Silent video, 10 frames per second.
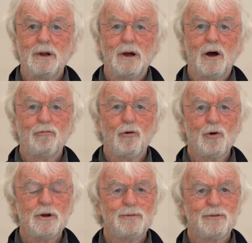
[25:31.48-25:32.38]

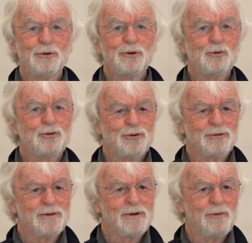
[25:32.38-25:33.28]
avoid the
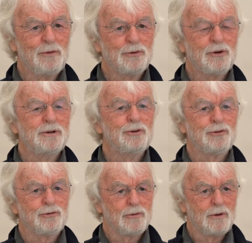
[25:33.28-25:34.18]
notion that
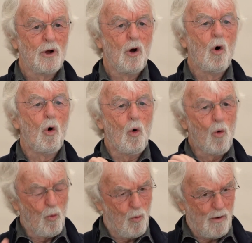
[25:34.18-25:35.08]
he's
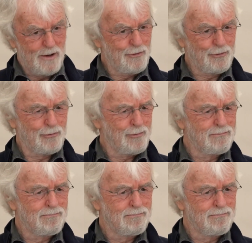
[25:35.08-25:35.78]
always